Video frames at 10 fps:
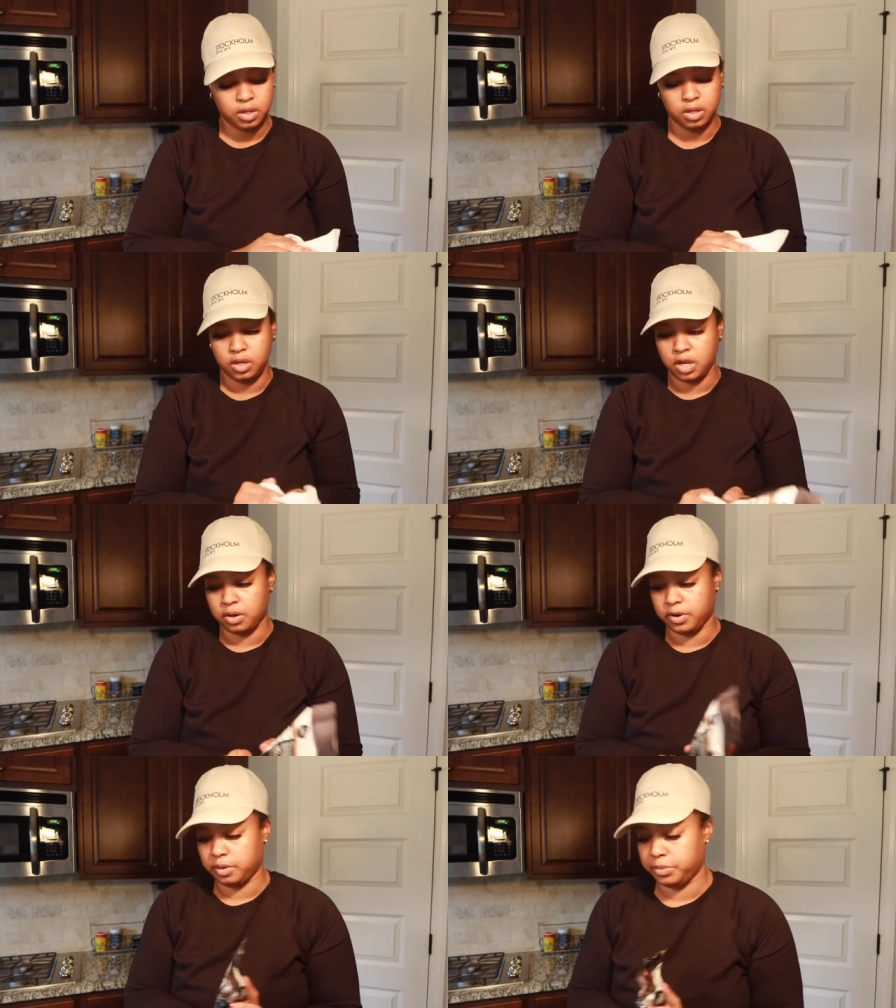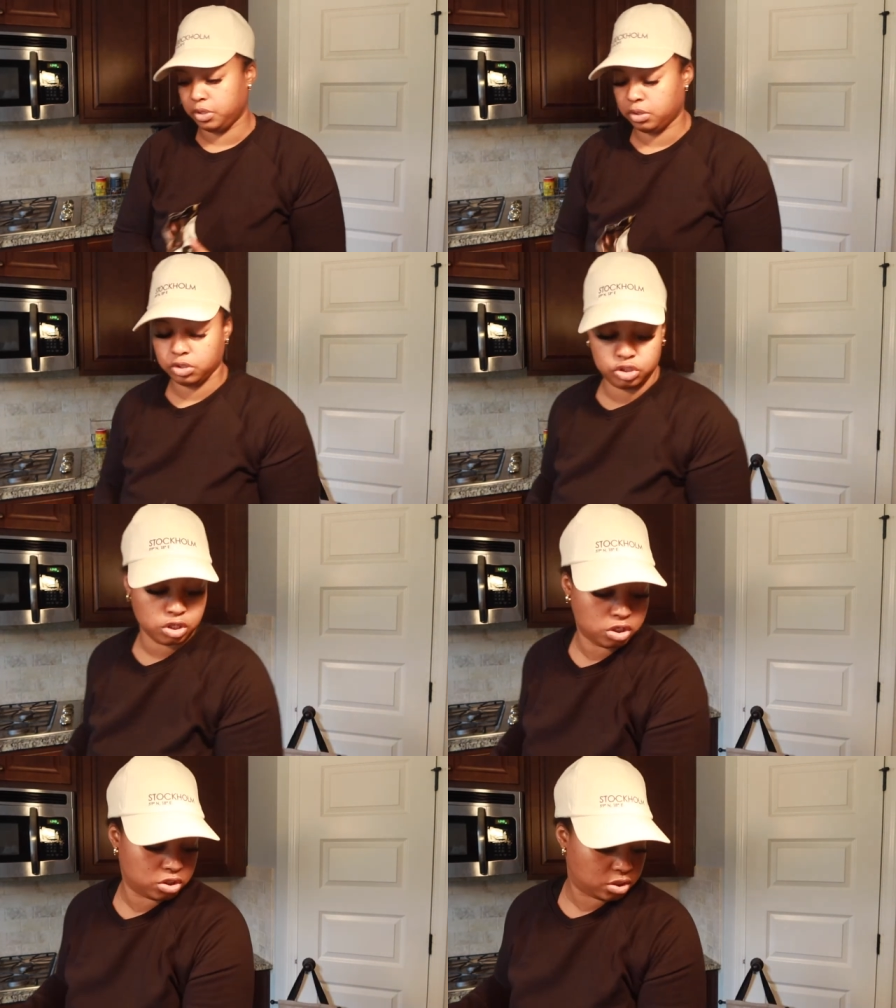and I grabbed me a little
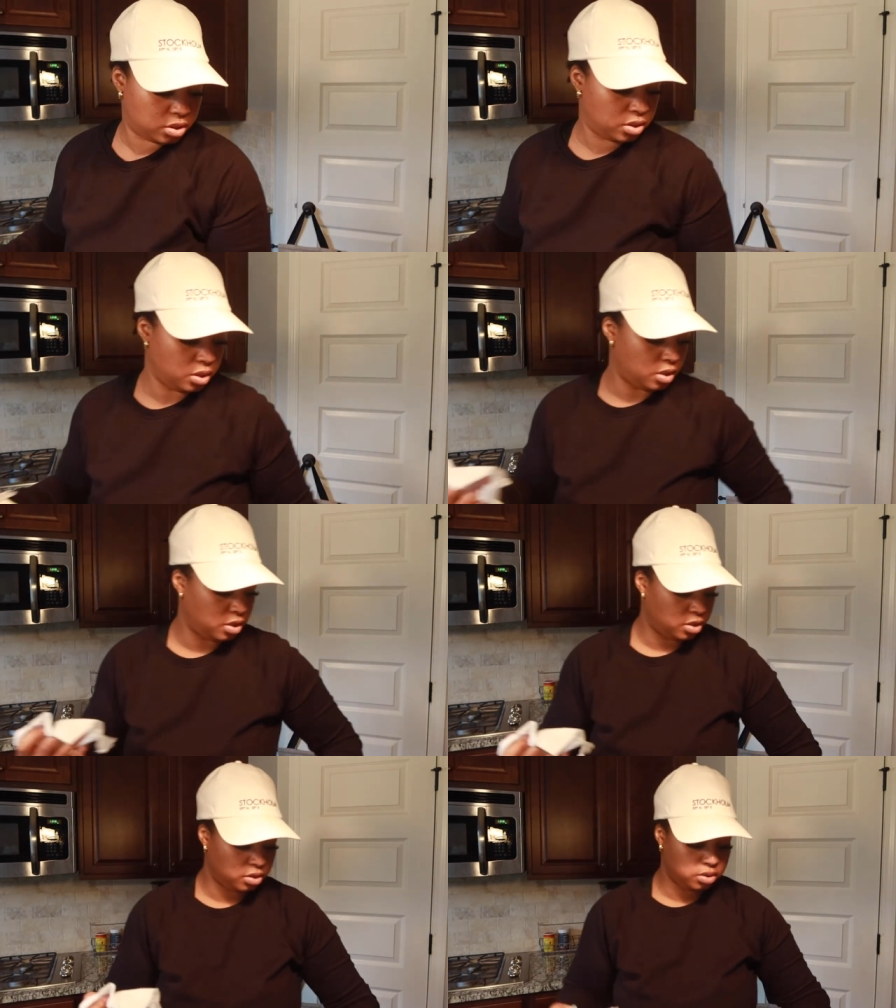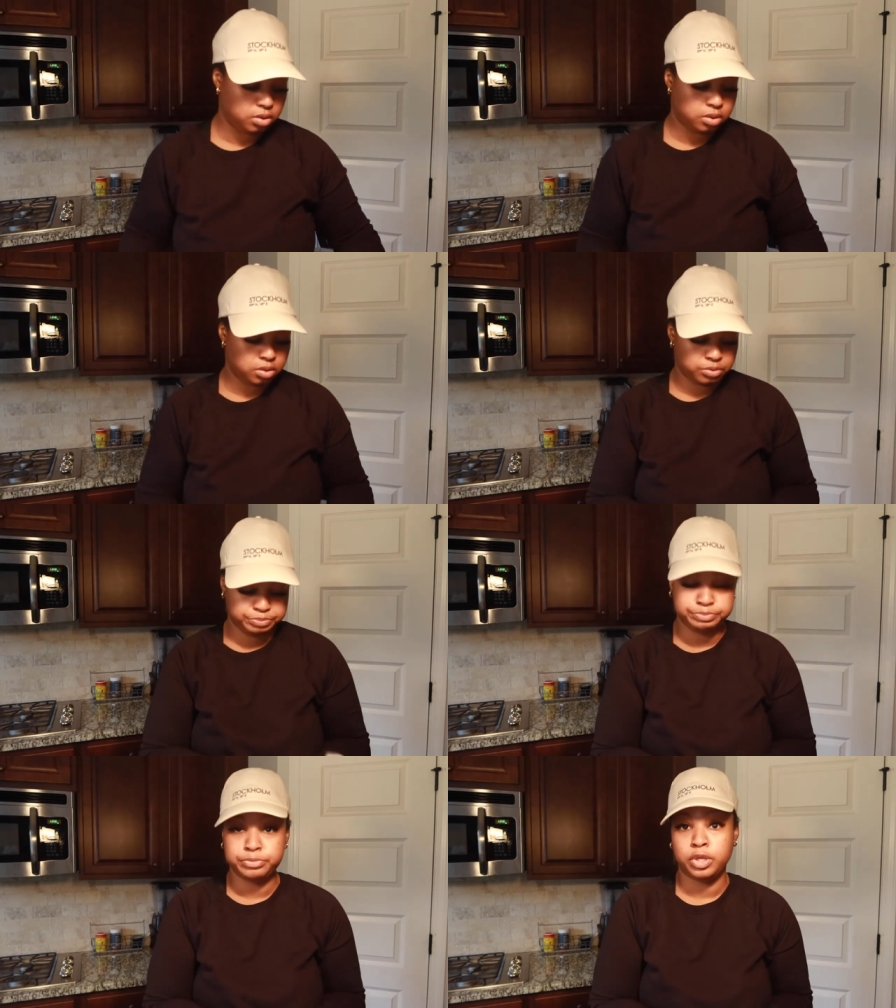charger, honey, and
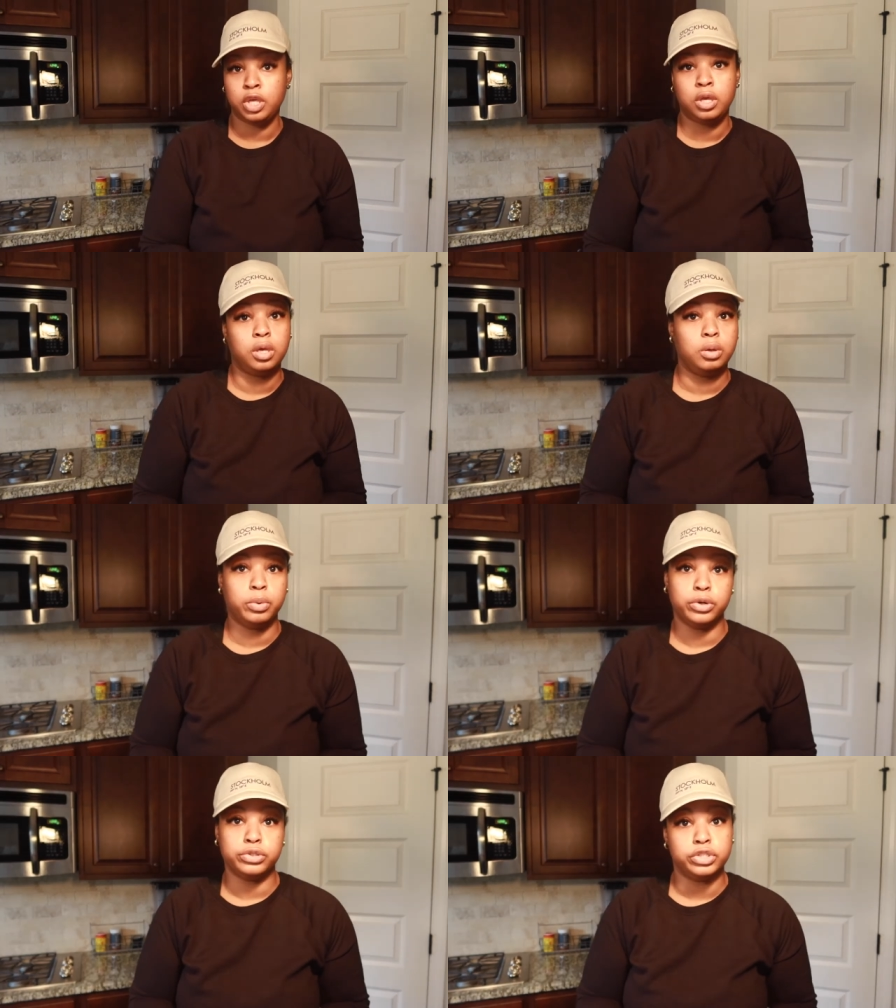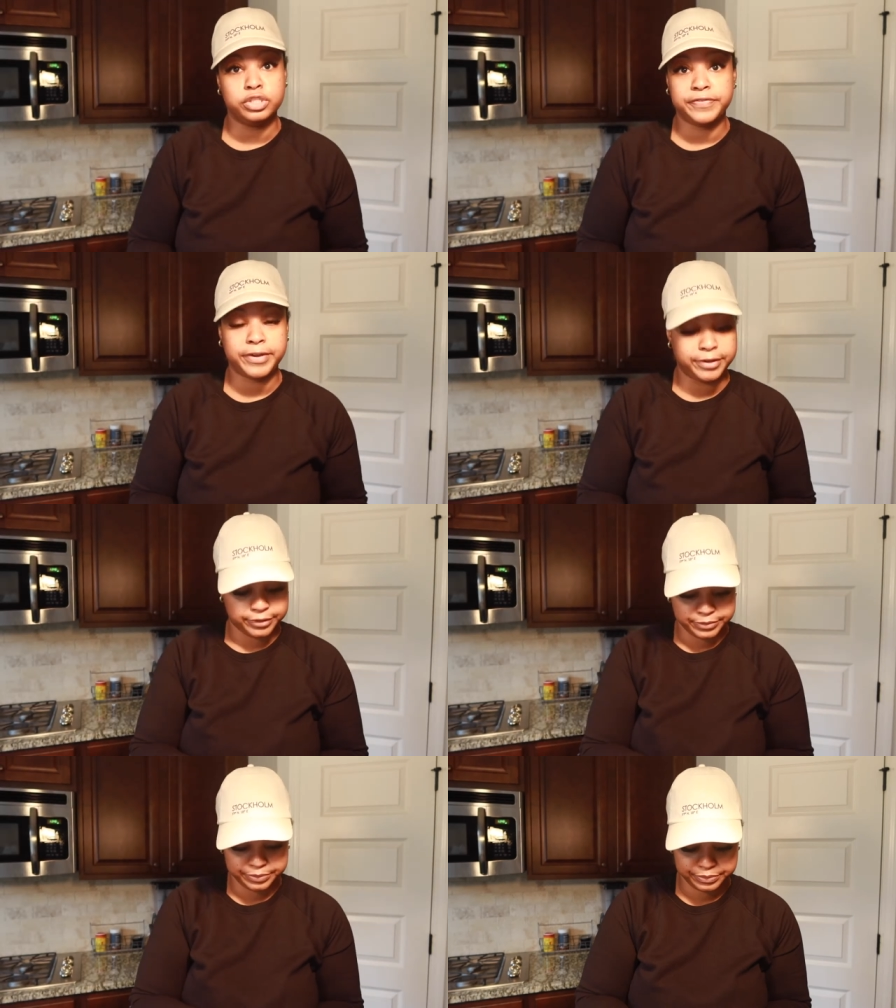it worked just
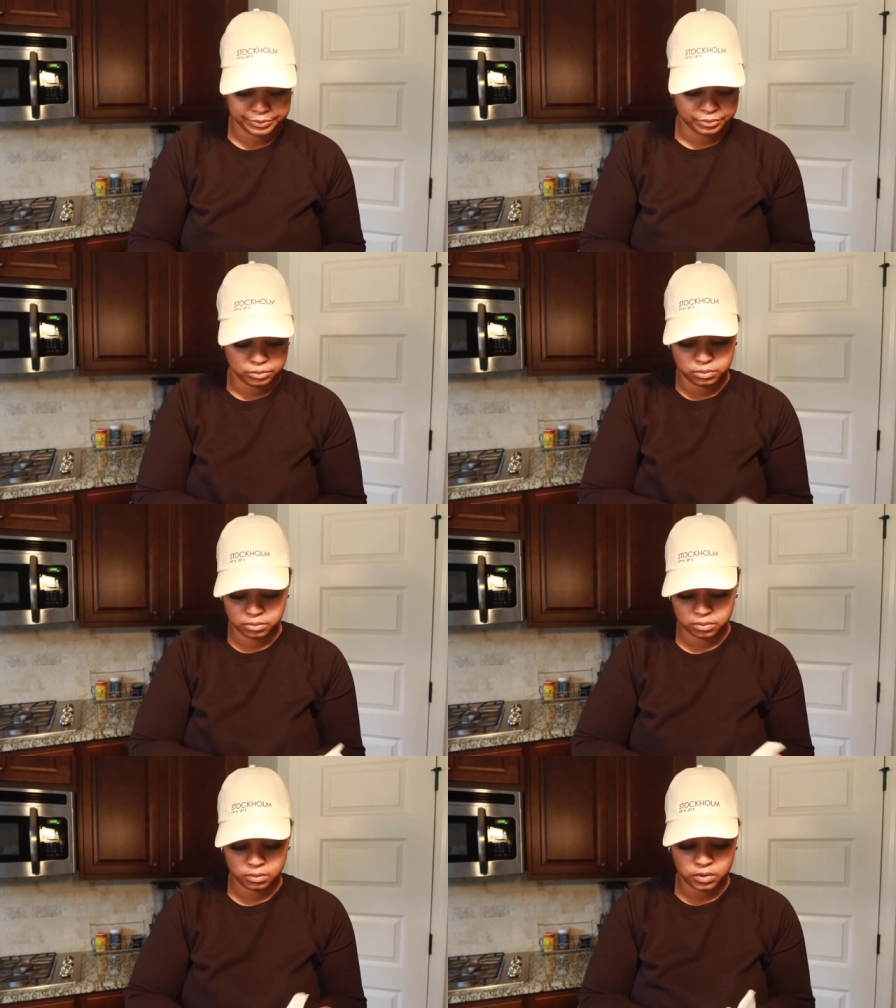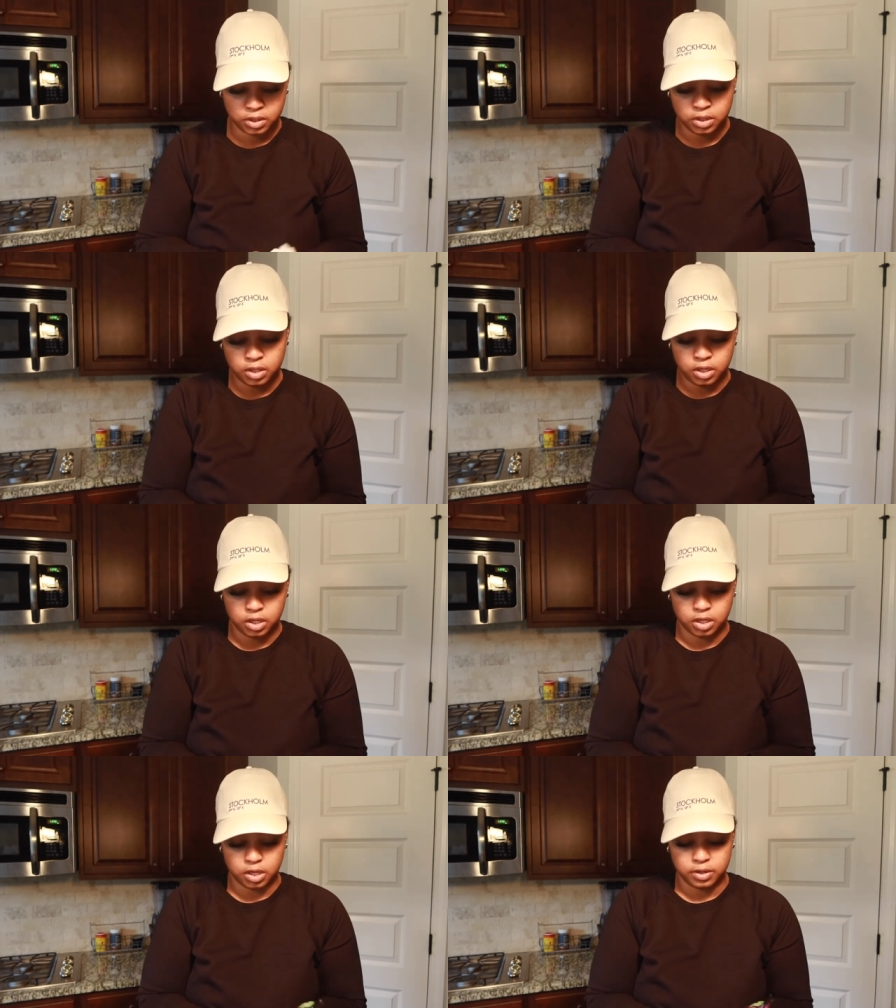fine.
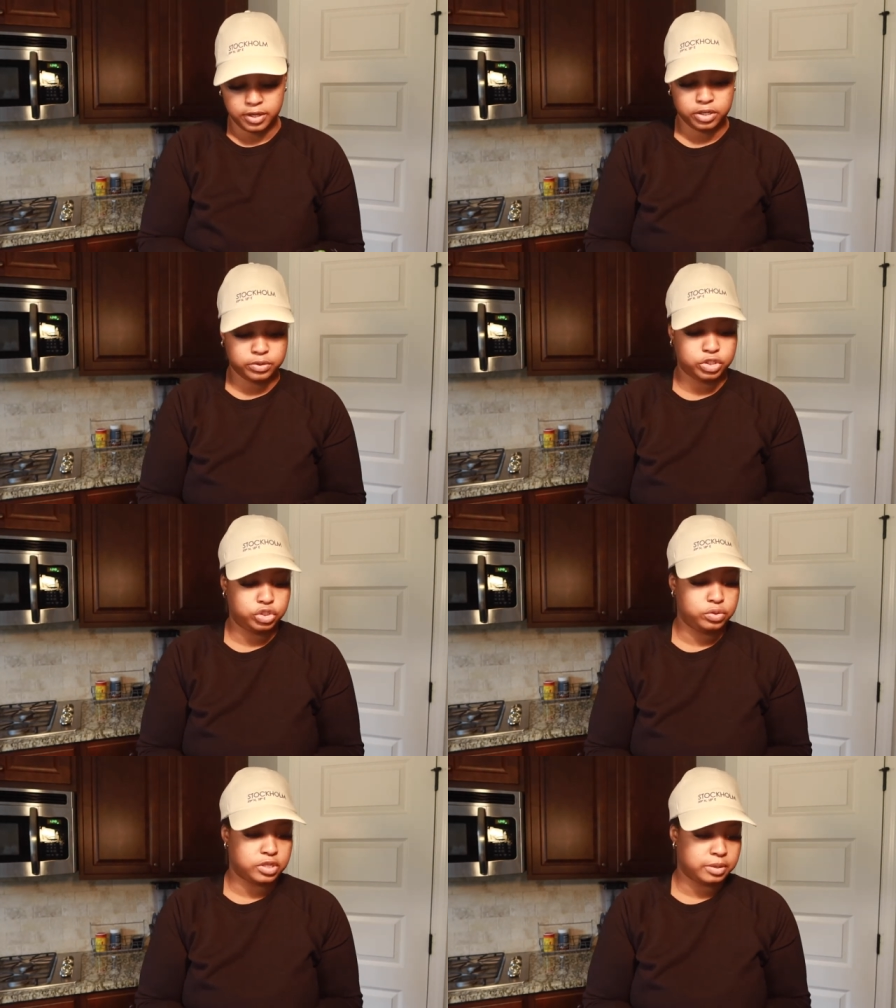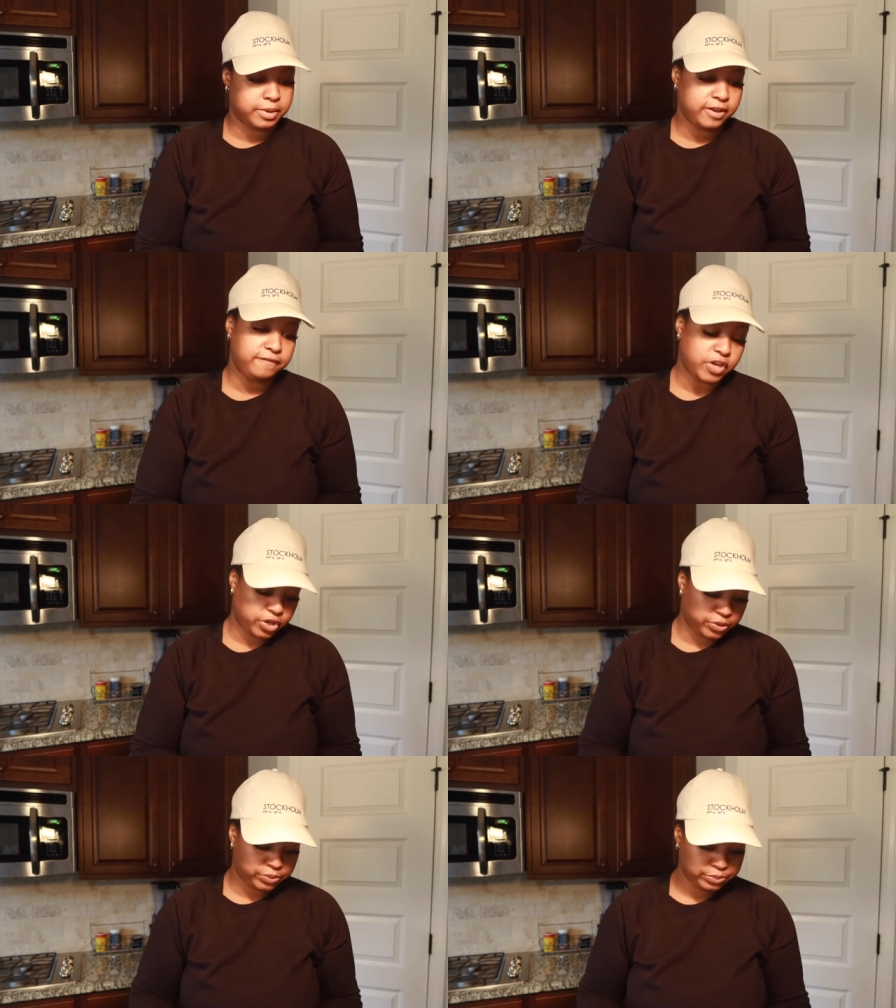I don't have no issues out of my
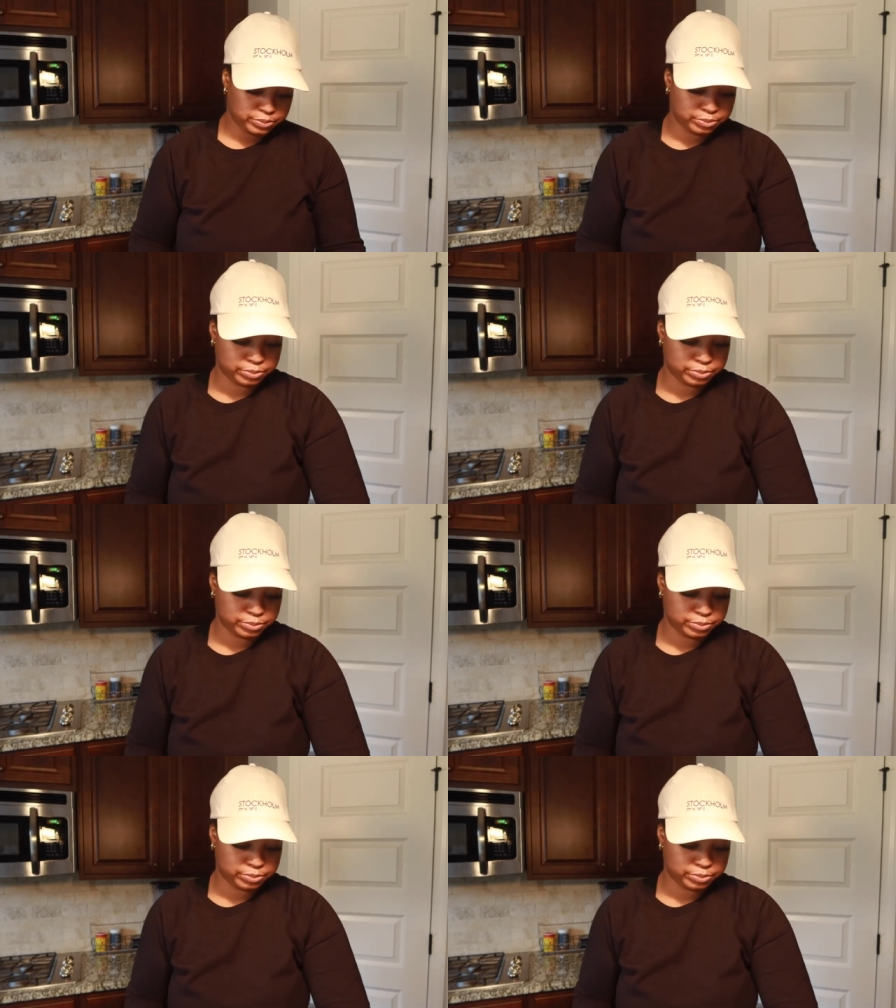phone.